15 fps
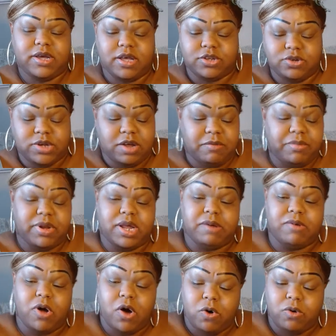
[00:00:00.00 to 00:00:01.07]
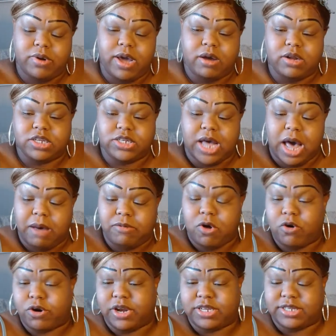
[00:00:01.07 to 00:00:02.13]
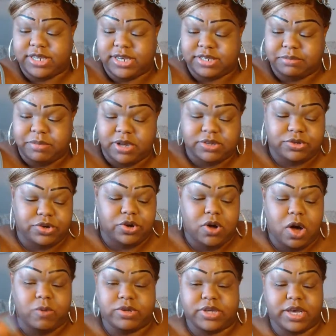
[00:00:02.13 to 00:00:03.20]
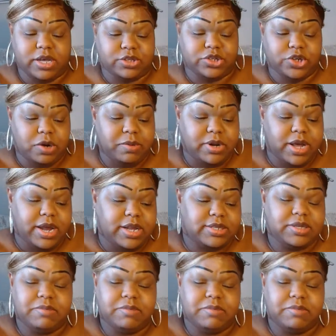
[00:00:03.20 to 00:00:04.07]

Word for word: Because you've never been able to hold down a job longer than six months, or you're always getting terminated.